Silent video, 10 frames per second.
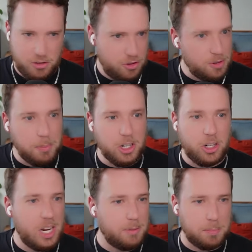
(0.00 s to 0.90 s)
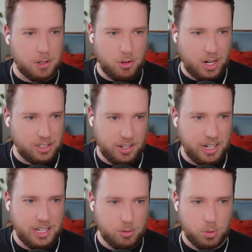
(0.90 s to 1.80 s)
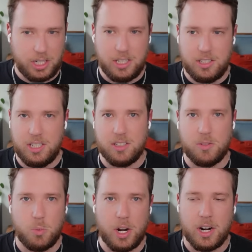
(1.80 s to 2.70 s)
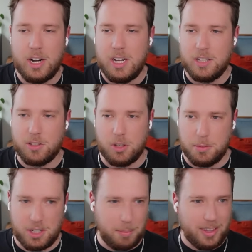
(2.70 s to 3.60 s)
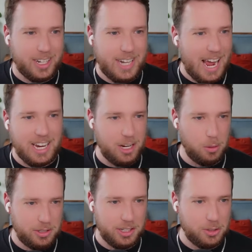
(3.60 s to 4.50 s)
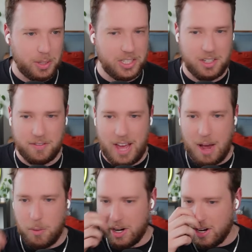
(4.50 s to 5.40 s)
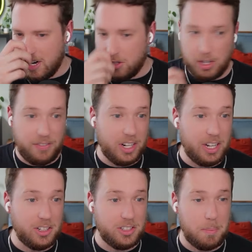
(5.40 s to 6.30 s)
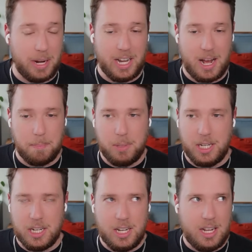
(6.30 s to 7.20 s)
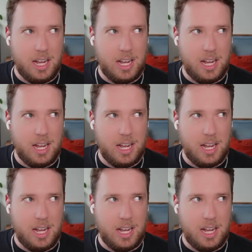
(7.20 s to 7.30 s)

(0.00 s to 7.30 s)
Jahmyr Gibbs progression in his rookie season, where this is almost going to be like a Diet Coke situation of that, where TreyVeon Henderson might not be